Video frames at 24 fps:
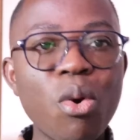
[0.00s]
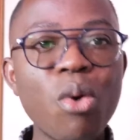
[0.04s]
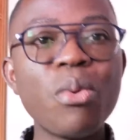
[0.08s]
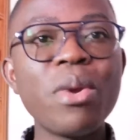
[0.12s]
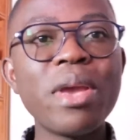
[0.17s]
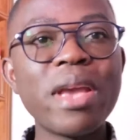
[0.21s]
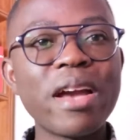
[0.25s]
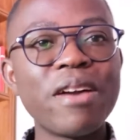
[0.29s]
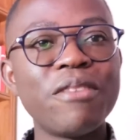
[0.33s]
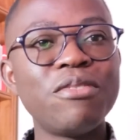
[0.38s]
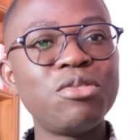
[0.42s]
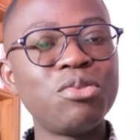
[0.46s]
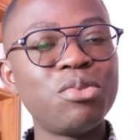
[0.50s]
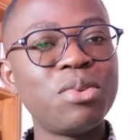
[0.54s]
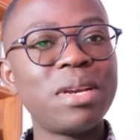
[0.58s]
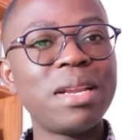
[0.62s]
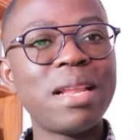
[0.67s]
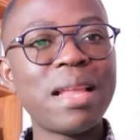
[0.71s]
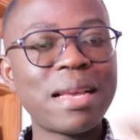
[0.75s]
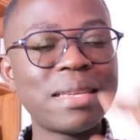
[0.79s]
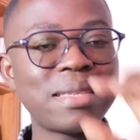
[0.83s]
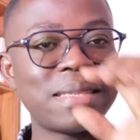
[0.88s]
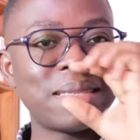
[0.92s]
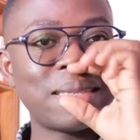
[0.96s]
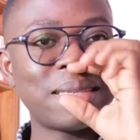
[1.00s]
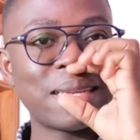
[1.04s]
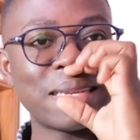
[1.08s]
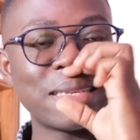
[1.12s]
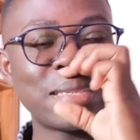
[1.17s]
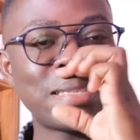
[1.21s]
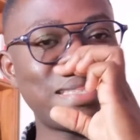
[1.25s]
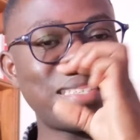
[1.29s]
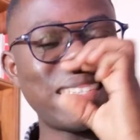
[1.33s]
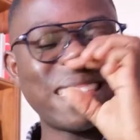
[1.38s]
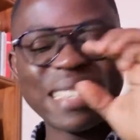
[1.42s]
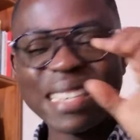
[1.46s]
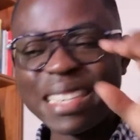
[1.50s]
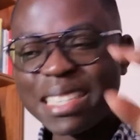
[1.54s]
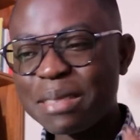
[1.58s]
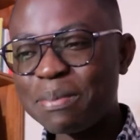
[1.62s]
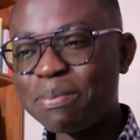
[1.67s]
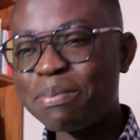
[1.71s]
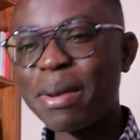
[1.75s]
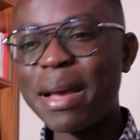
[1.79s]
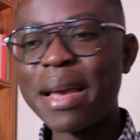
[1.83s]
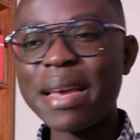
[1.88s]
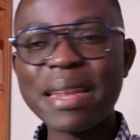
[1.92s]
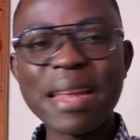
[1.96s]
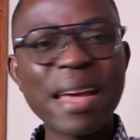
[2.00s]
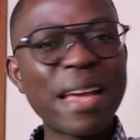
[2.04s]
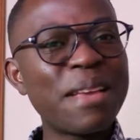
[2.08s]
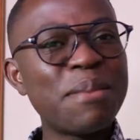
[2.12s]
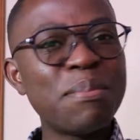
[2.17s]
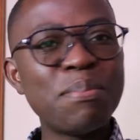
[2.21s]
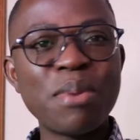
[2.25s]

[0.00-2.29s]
what we have to realize is that despite our